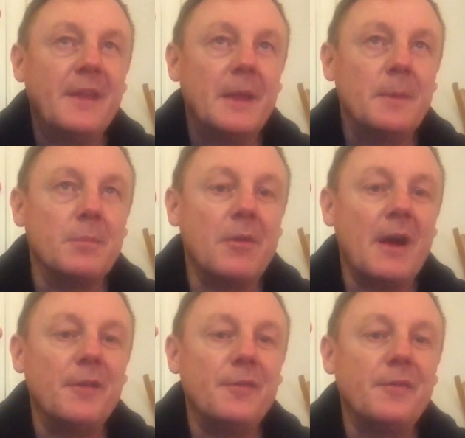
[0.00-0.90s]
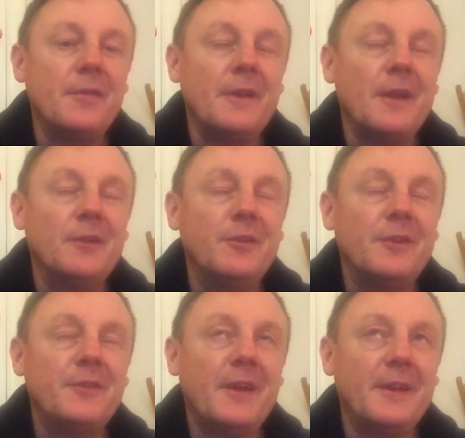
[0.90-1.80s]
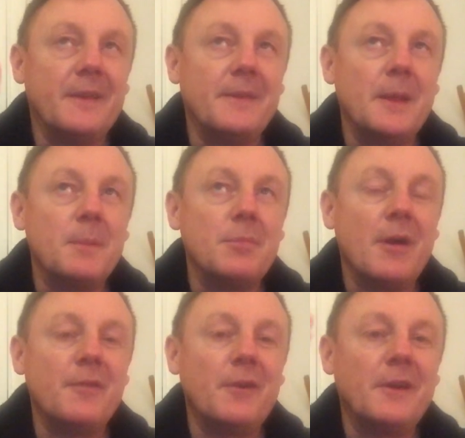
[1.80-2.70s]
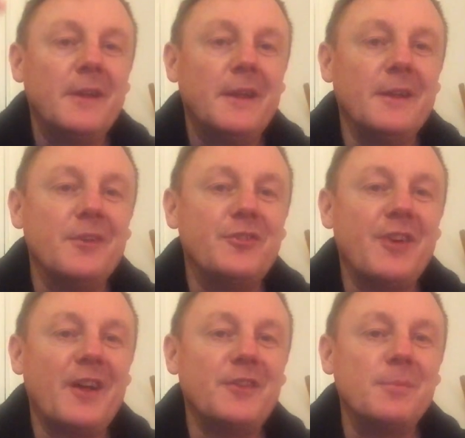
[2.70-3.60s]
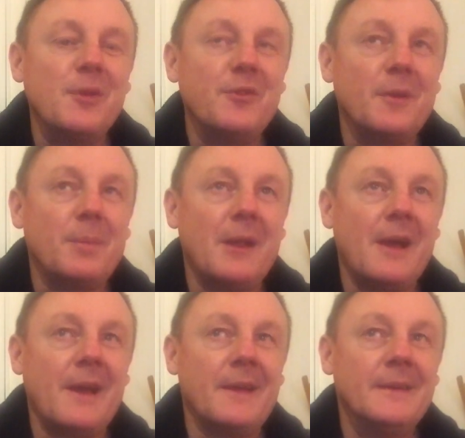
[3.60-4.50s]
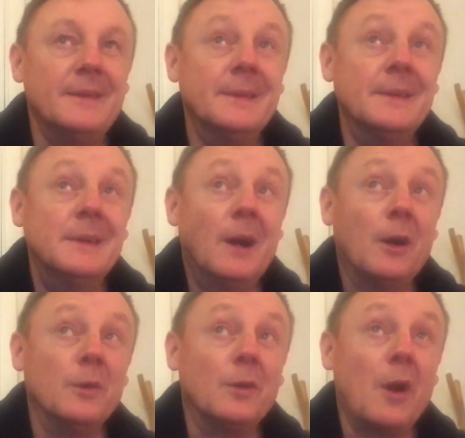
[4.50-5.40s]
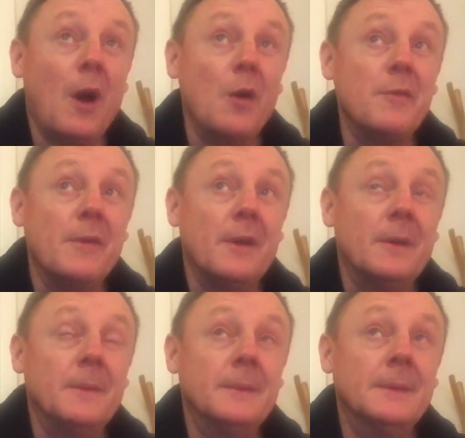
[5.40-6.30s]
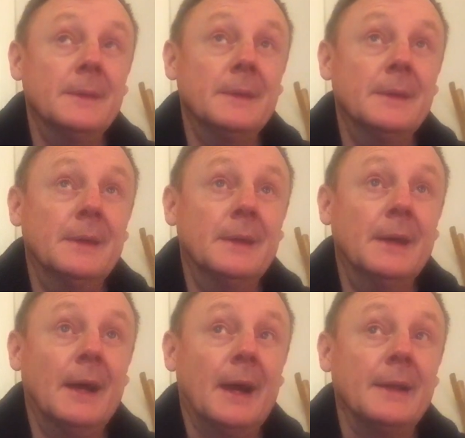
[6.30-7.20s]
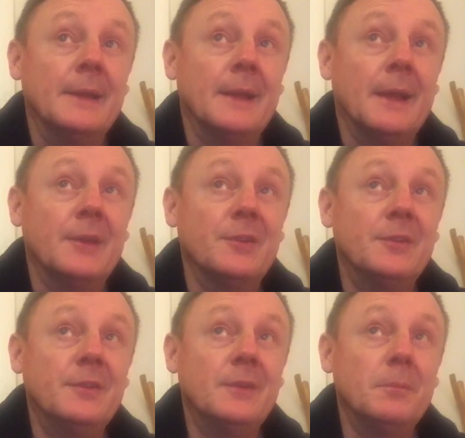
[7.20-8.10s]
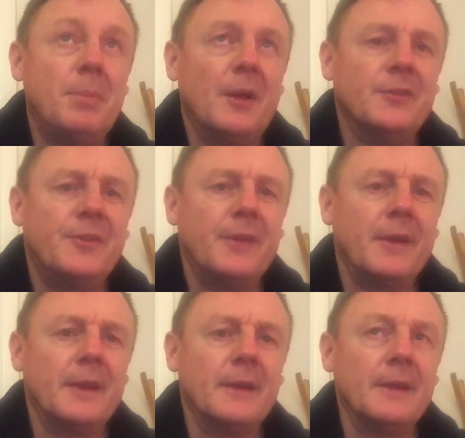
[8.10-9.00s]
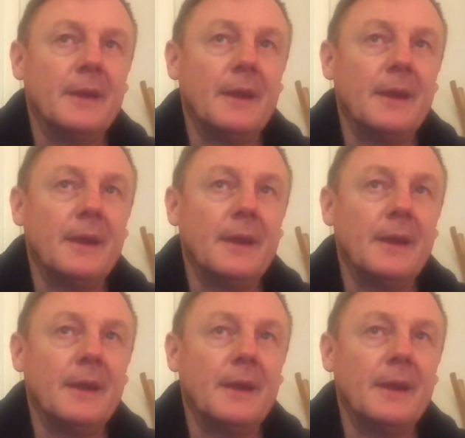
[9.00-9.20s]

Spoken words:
deep breath, and as I take that deep breath, I can hear this jazz music playing. I look over, and there's bunting,